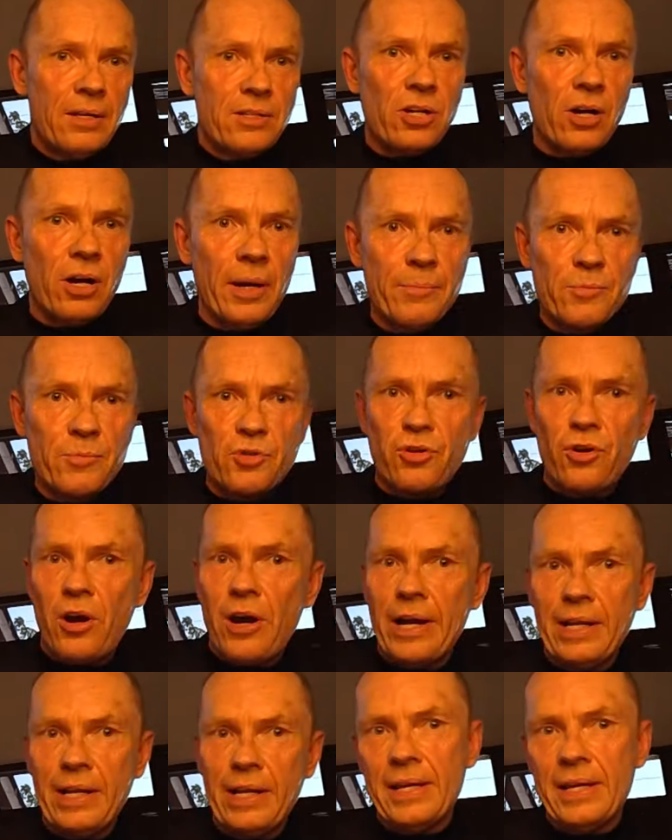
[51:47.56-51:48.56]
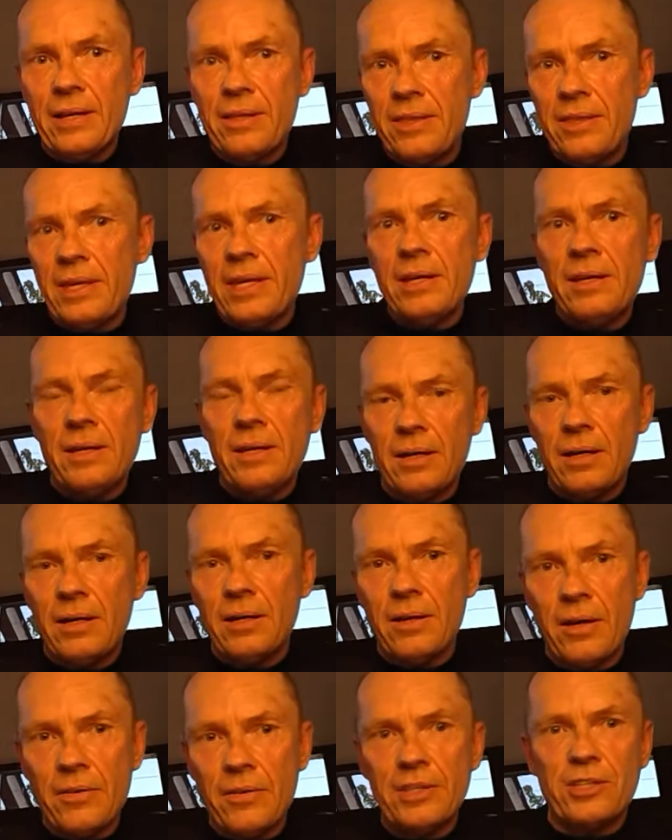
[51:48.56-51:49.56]
time trialing thing.
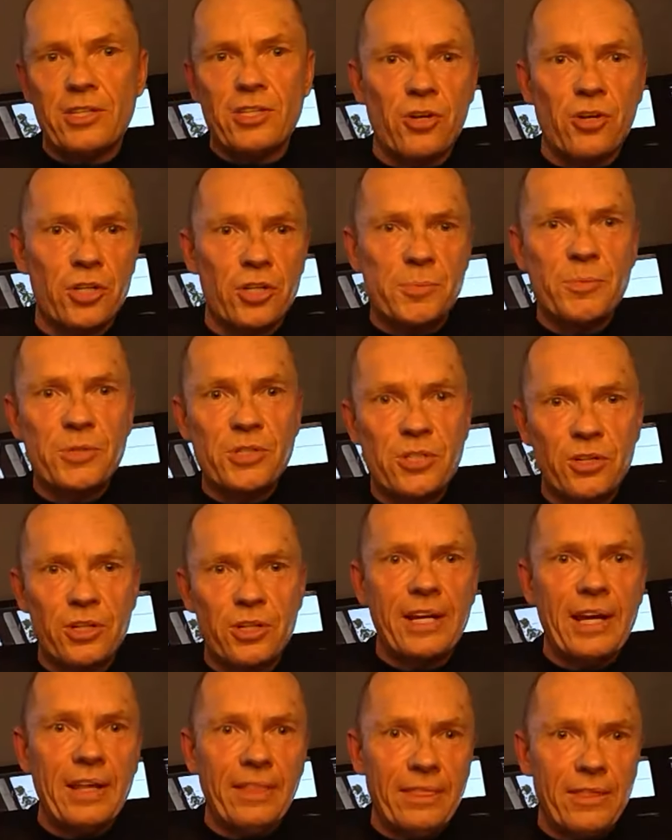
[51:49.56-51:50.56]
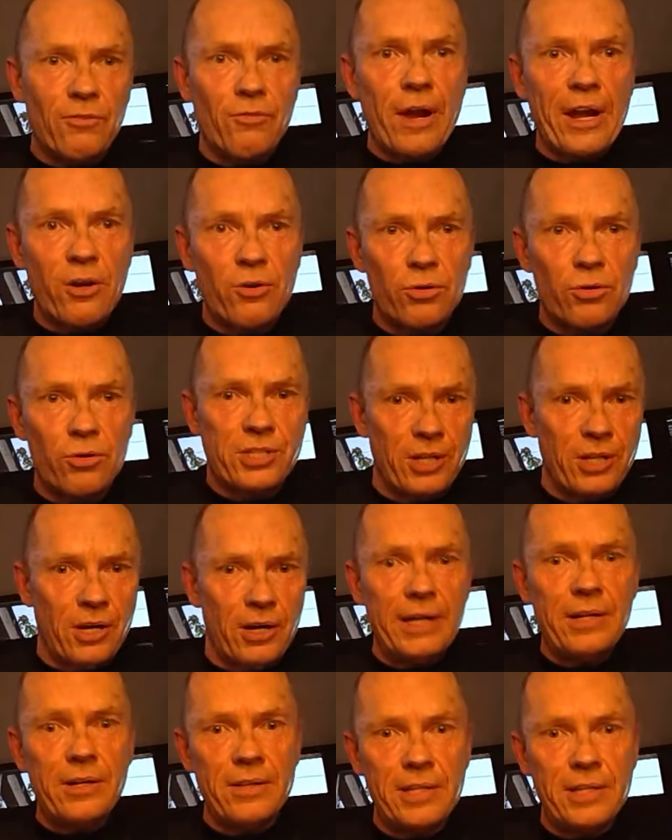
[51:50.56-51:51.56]
I, I think the Scotsman's going to get the record
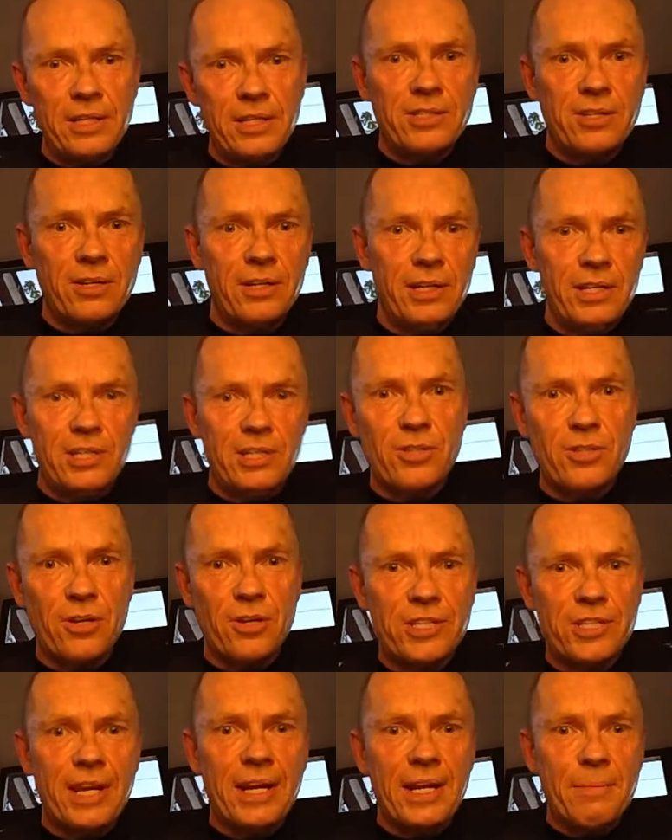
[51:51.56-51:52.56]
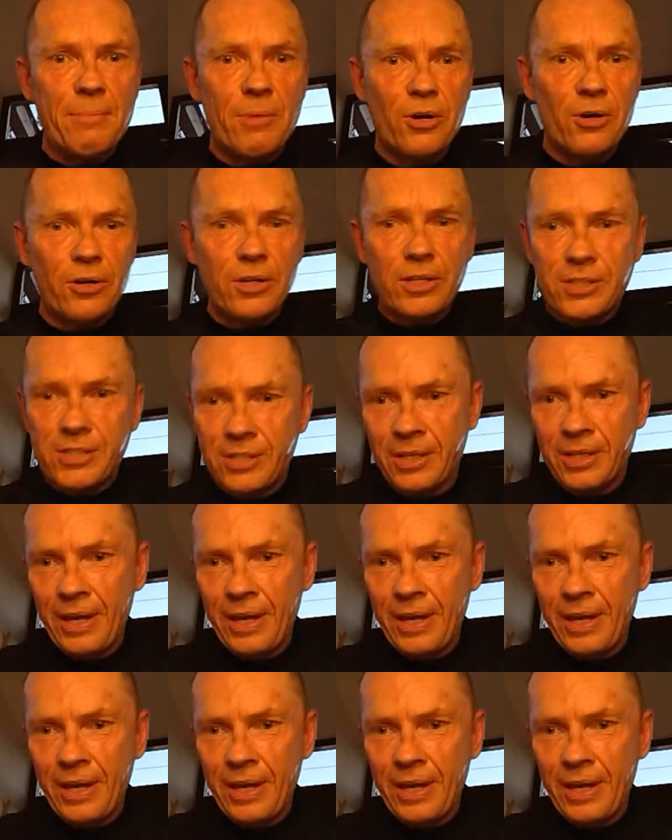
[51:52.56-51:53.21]
tonight. I think he's got, he deserves the Eddie Merckx.